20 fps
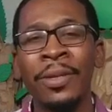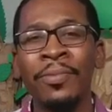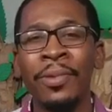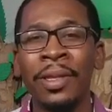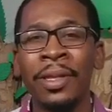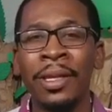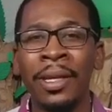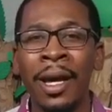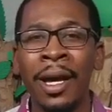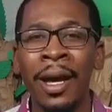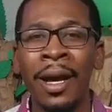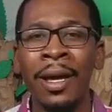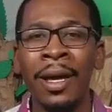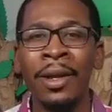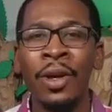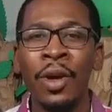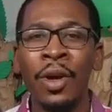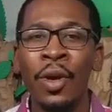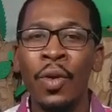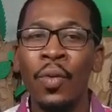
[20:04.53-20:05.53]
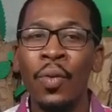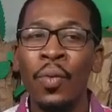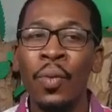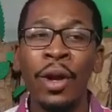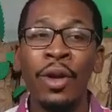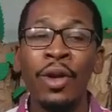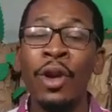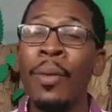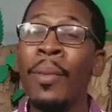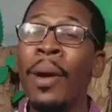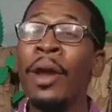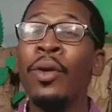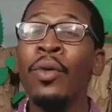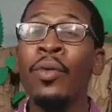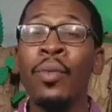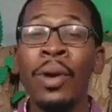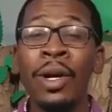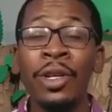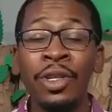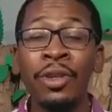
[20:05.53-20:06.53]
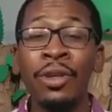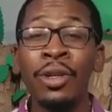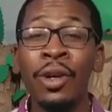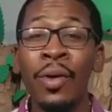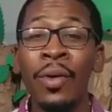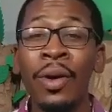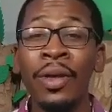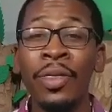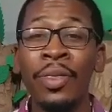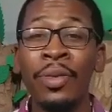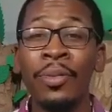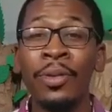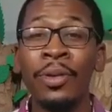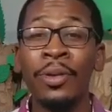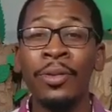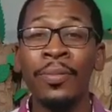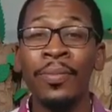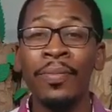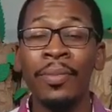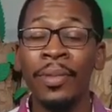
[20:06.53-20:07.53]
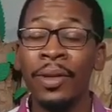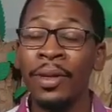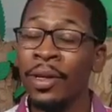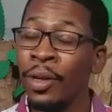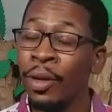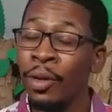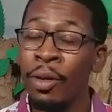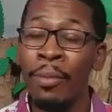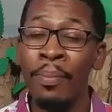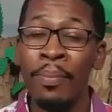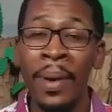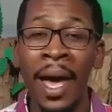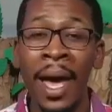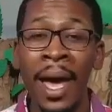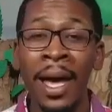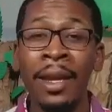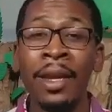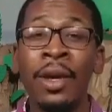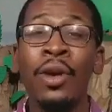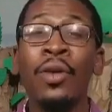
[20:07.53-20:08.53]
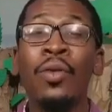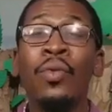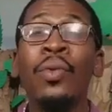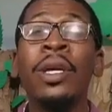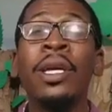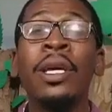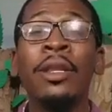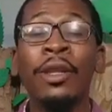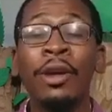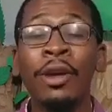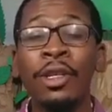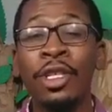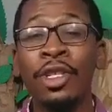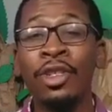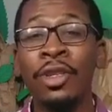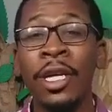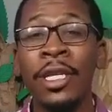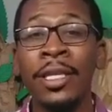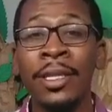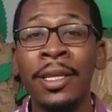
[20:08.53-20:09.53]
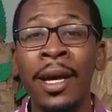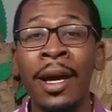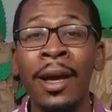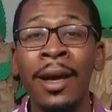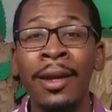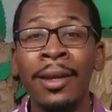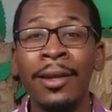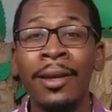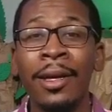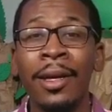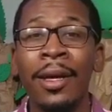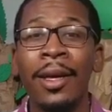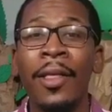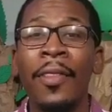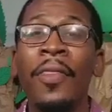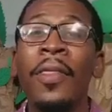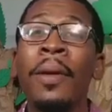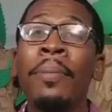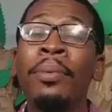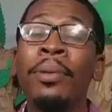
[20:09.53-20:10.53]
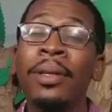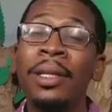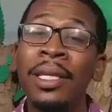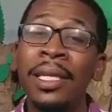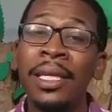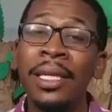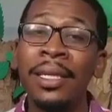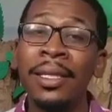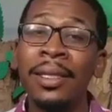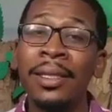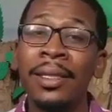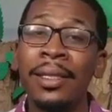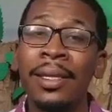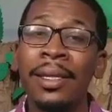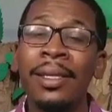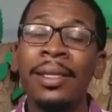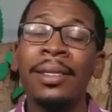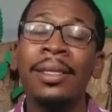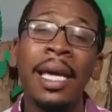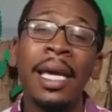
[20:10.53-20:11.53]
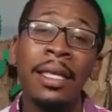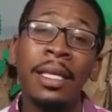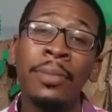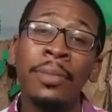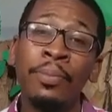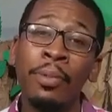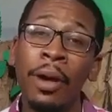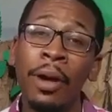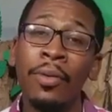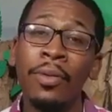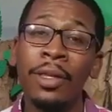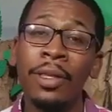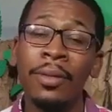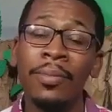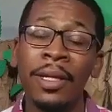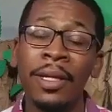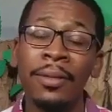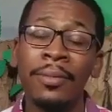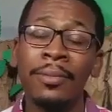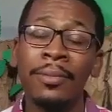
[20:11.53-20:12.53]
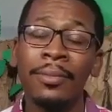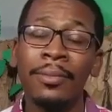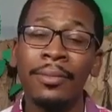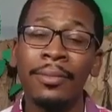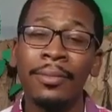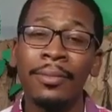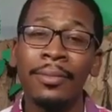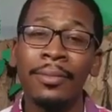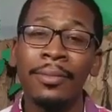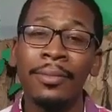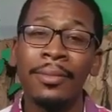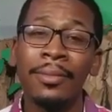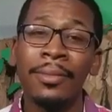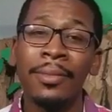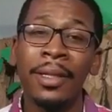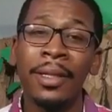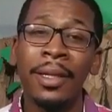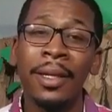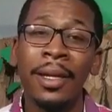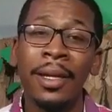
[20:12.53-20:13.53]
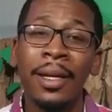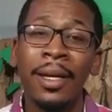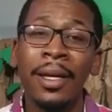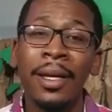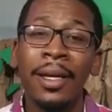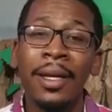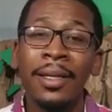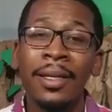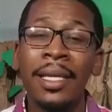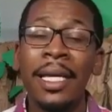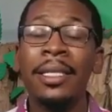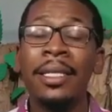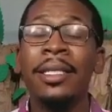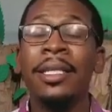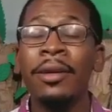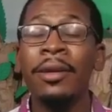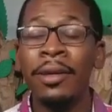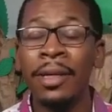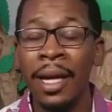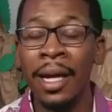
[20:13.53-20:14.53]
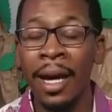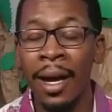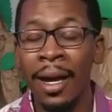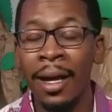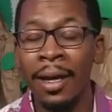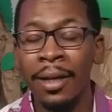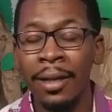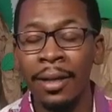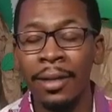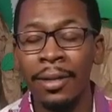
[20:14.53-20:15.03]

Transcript: with God, where no matter what you're going through, good or bad, we can learn to trust God, then please say this prayer with me. Say, Dear God,